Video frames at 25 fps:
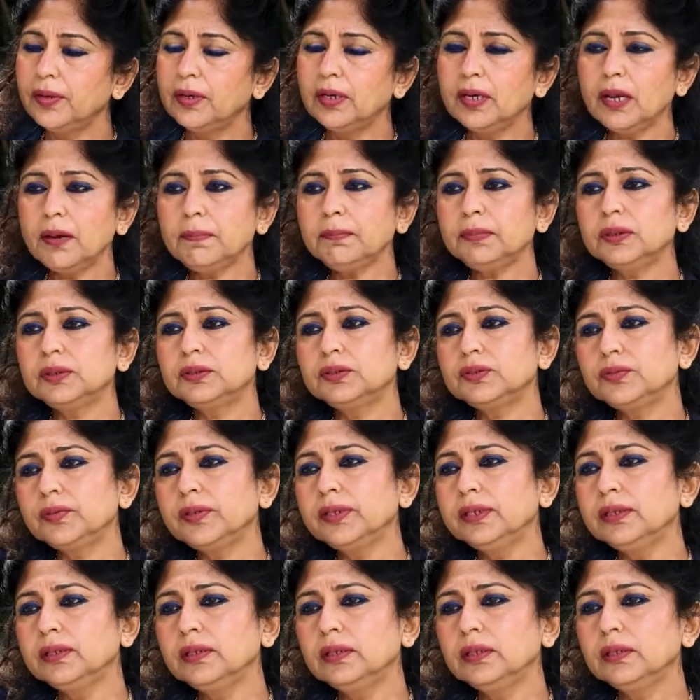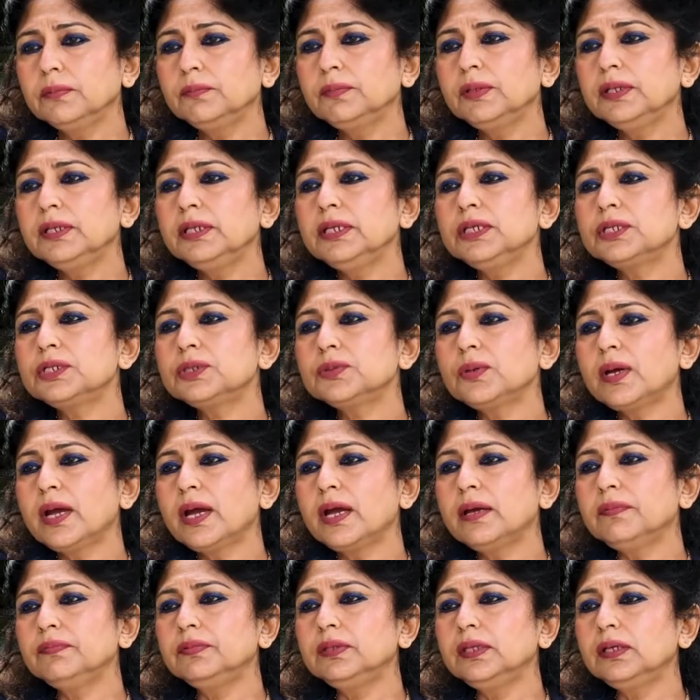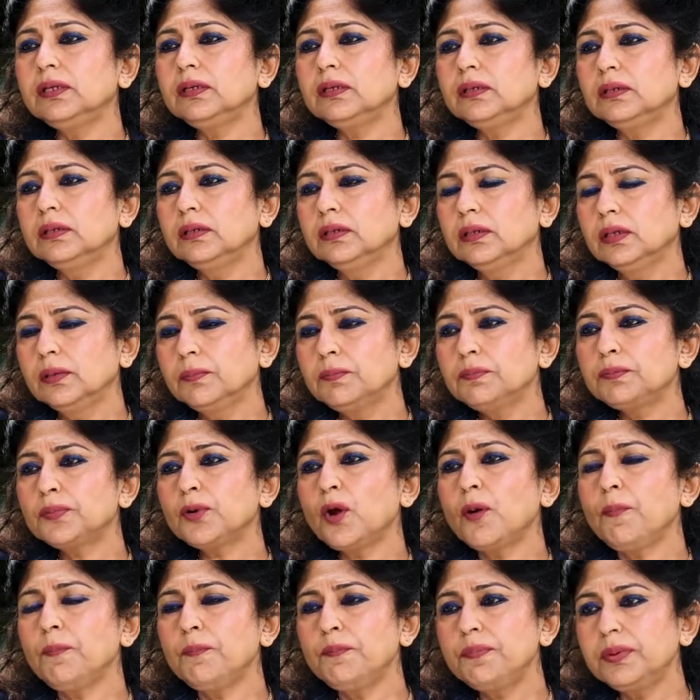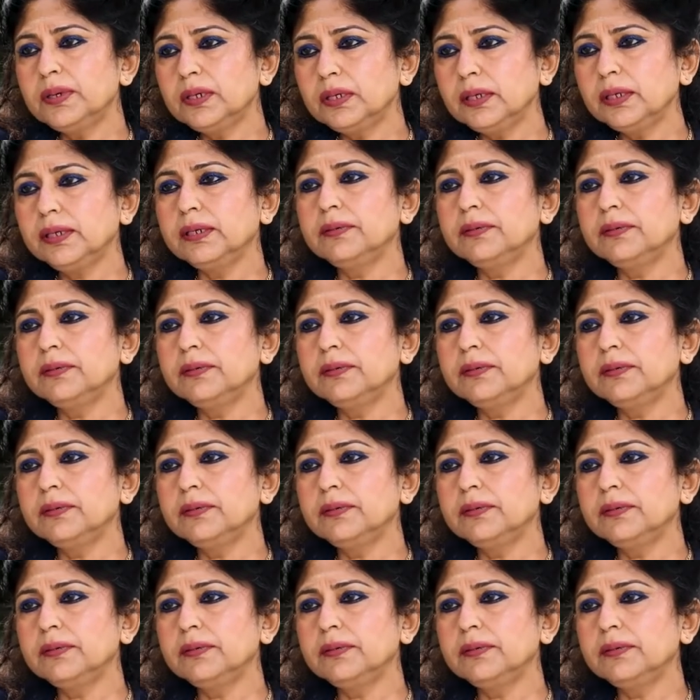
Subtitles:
Number three, we need to have the proper